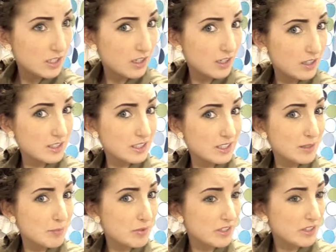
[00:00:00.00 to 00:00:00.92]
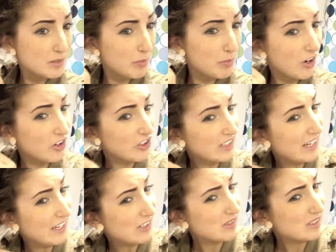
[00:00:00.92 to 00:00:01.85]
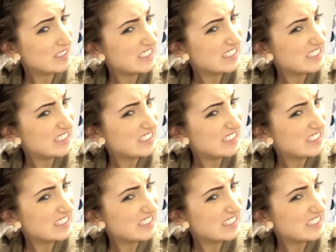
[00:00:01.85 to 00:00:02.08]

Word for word: going to unclip this part now